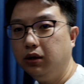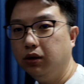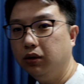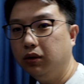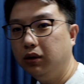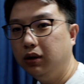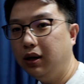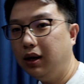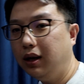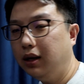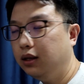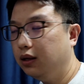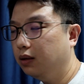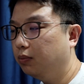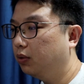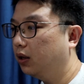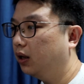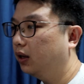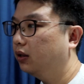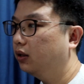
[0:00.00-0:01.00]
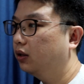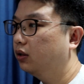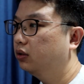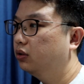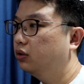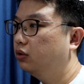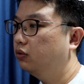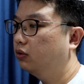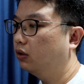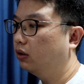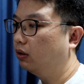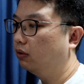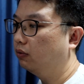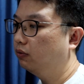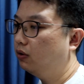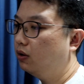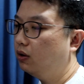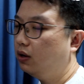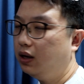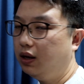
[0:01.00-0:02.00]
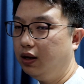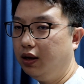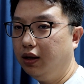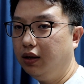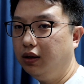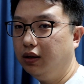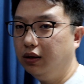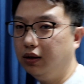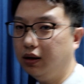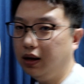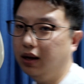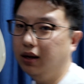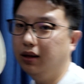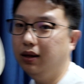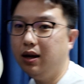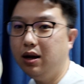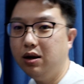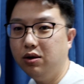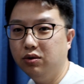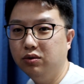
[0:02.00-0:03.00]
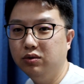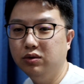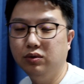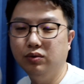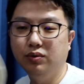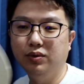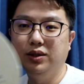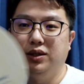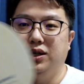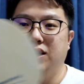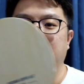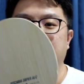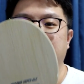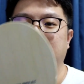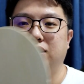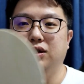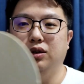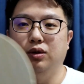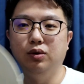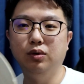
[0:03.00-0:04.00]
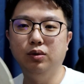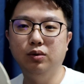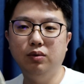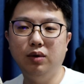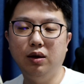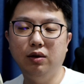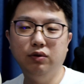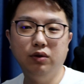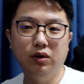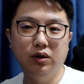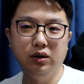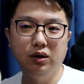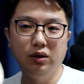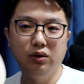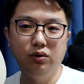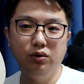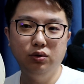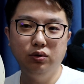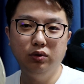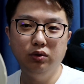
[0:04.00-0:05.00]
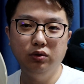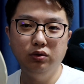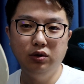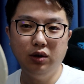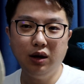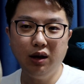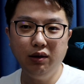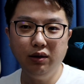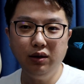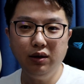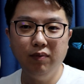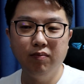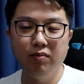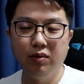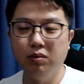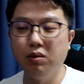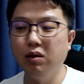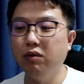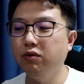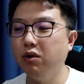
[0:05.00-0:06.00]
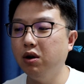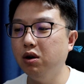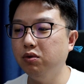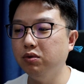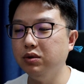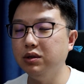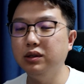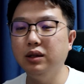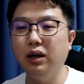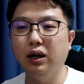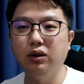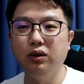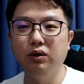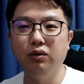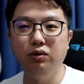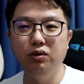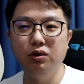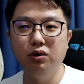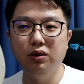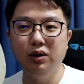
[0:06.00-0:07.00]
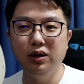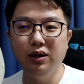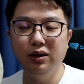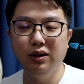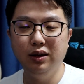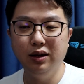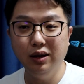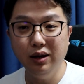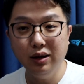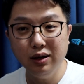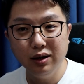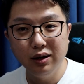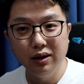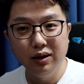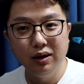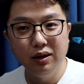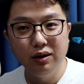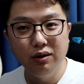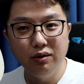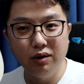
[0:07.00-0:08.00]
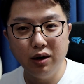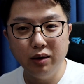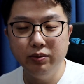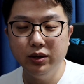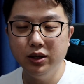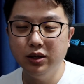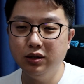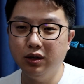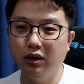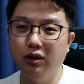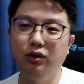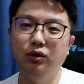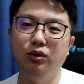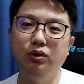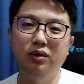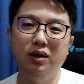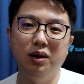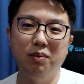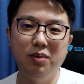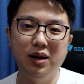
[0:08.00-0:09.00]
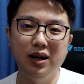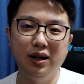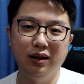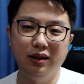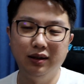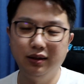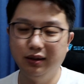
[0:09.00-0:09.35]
so done applying the glue for the forehand, and now we just need to wait for the glue to dry before we start rolling the rubbers onto the blade.